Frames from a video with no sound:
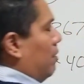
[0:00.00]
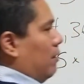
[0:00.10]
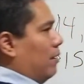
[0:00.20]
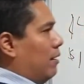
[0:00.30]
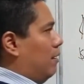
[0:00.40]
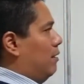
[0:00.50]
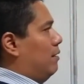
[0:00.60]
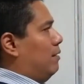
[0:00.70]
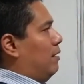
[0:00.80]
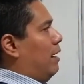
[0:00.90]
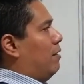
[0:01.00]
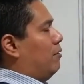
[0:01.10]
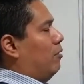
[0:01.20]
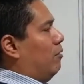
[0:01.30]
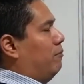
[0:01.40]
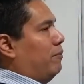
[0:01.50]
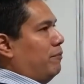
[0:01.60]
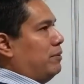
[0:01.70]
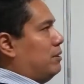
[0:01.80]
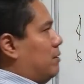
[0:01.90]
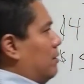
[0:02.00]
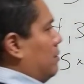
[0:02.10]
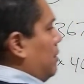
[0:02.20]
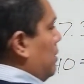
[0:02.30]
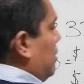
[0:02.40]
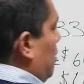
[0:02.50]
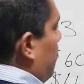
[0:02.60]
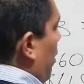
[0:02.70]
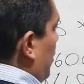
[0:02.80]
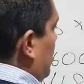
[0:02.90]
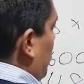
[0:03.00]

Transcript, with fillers: uh, I don't know, 60 bucks,